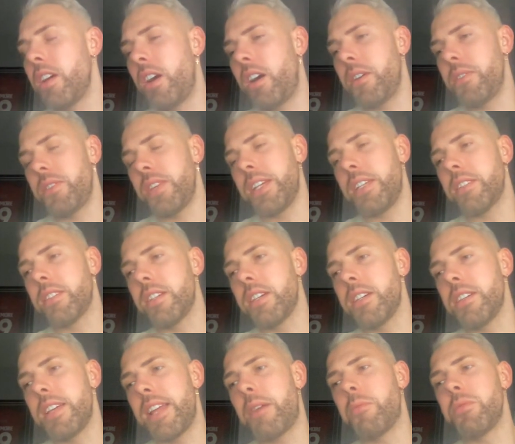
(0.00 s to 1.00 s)
I think
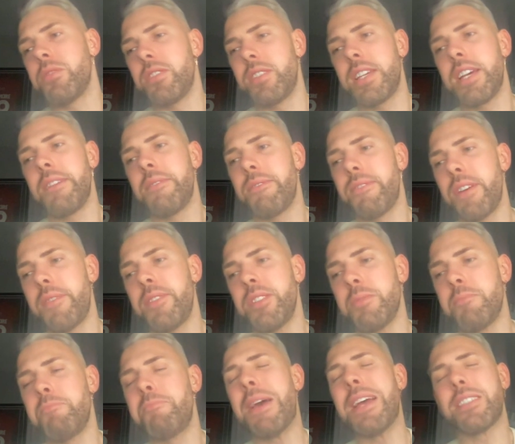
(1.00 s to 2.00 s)
that was Zean Fleming's
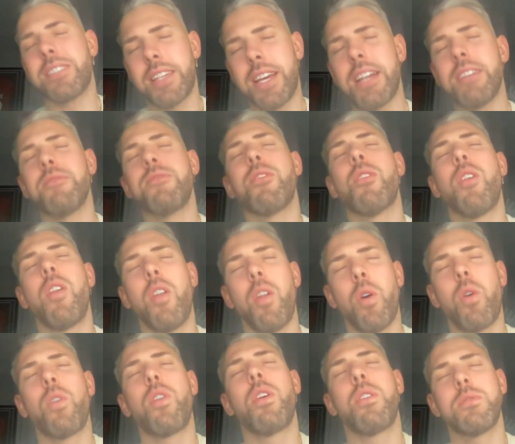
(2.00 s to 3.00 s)
best game for a
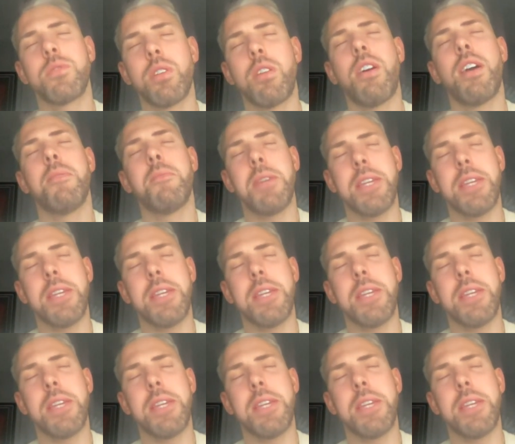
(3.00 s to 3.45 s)
long, long time.